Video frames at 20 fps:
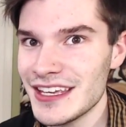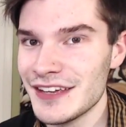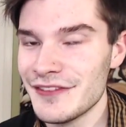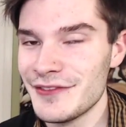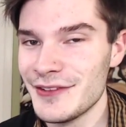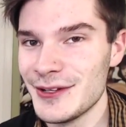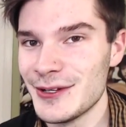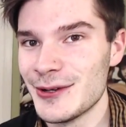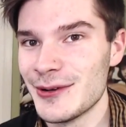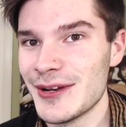
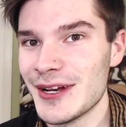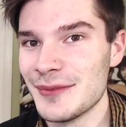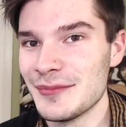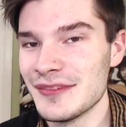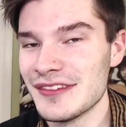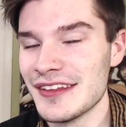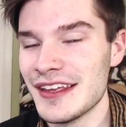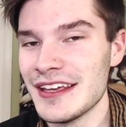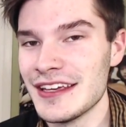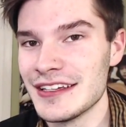if you know what
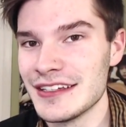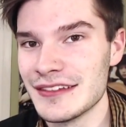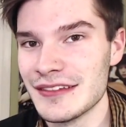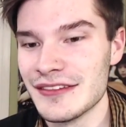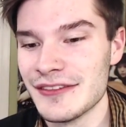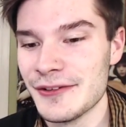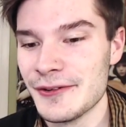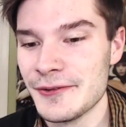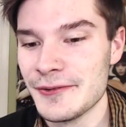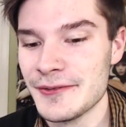I'm saying.
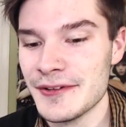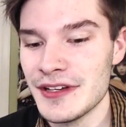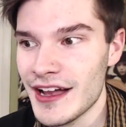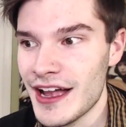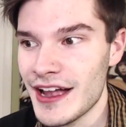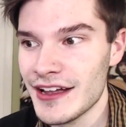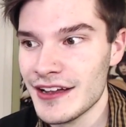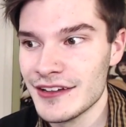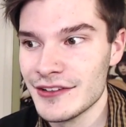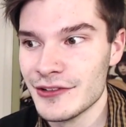So
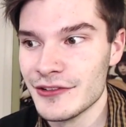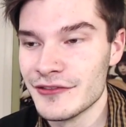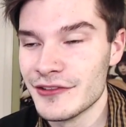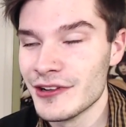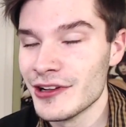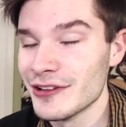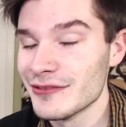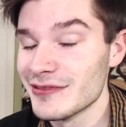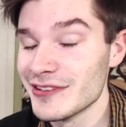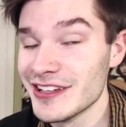I
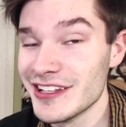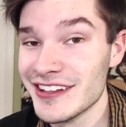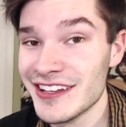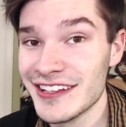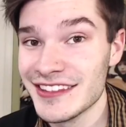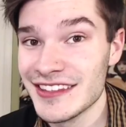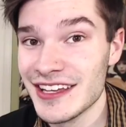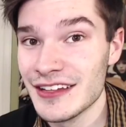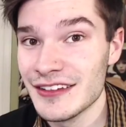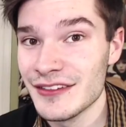overall really
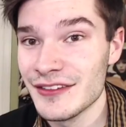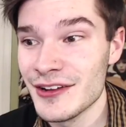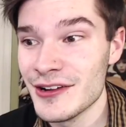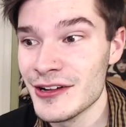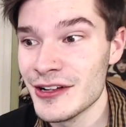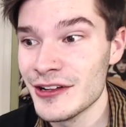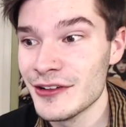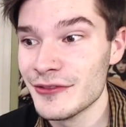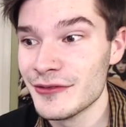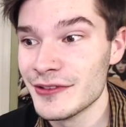like that
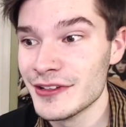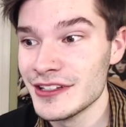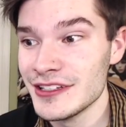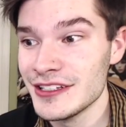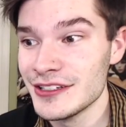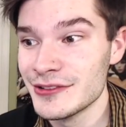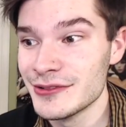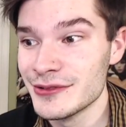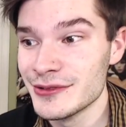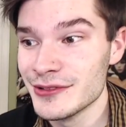song.
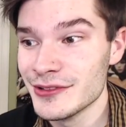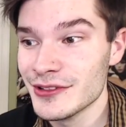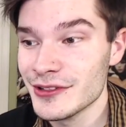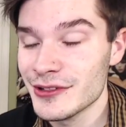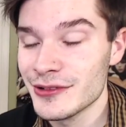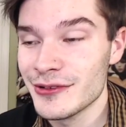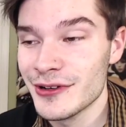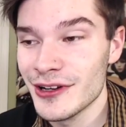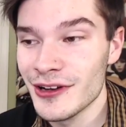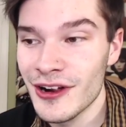Really
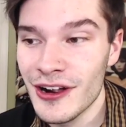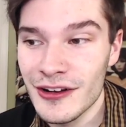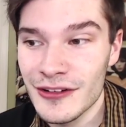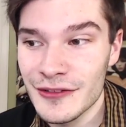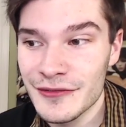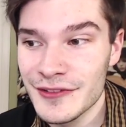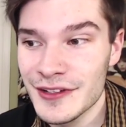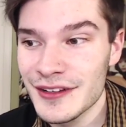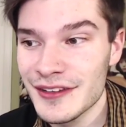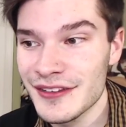cool
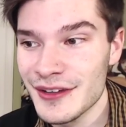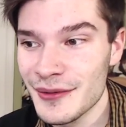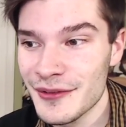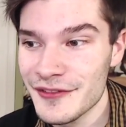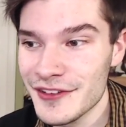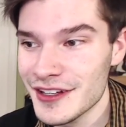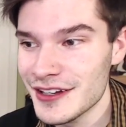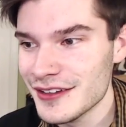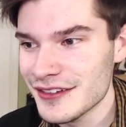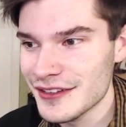choreography. Some
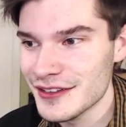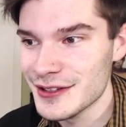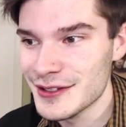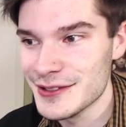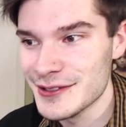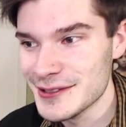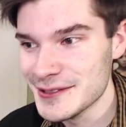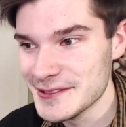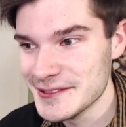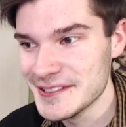of it is a
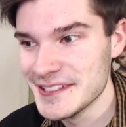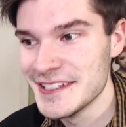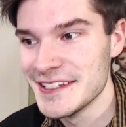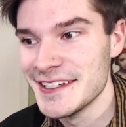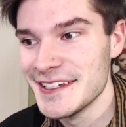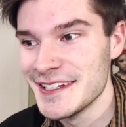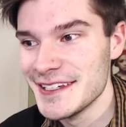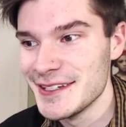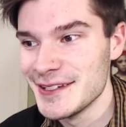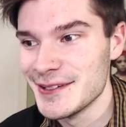little,
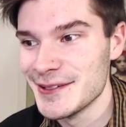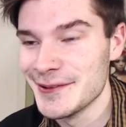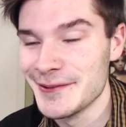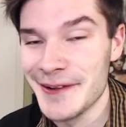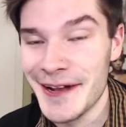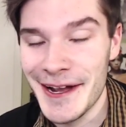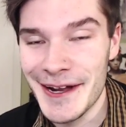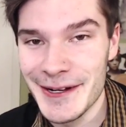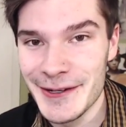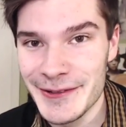
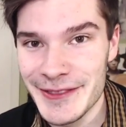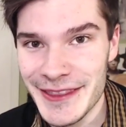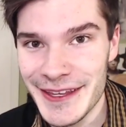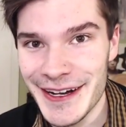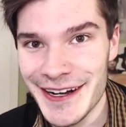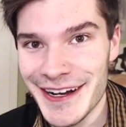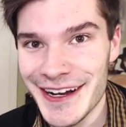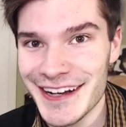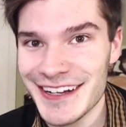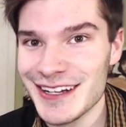out
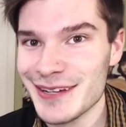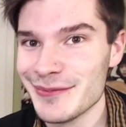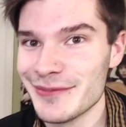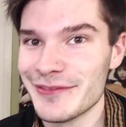there and